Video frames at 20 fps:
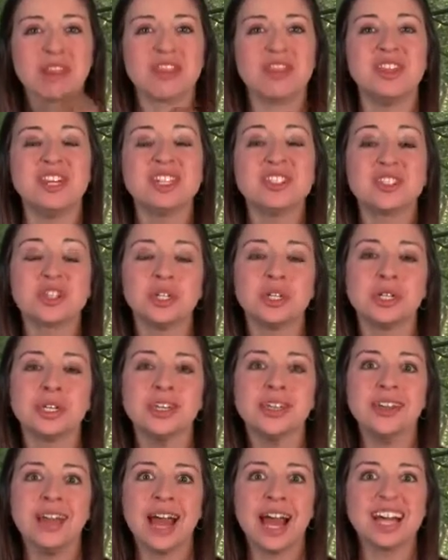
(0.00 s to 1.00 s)
this
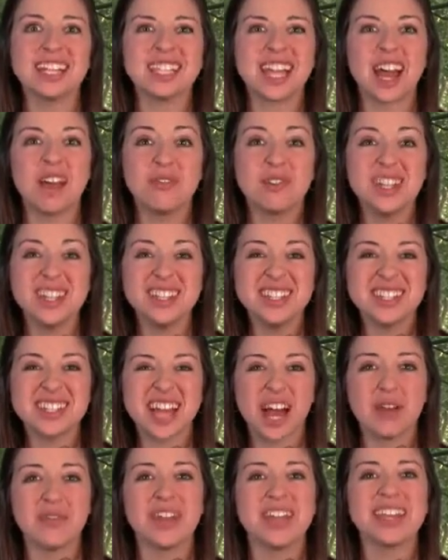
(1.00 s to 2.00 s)
cookie has evidence
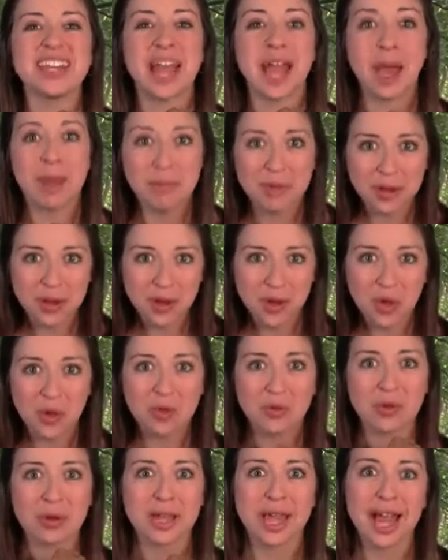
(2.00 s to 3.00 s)
of a chemical
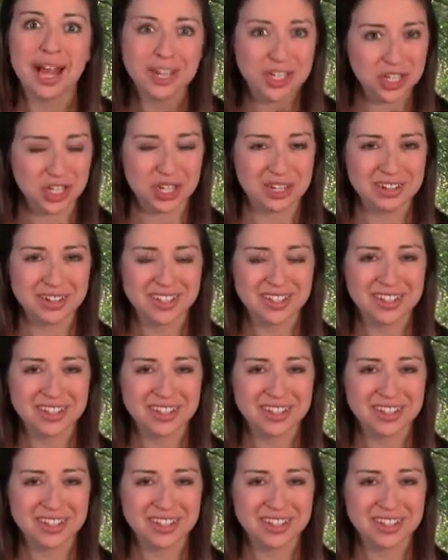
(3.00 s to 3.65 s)
reaction.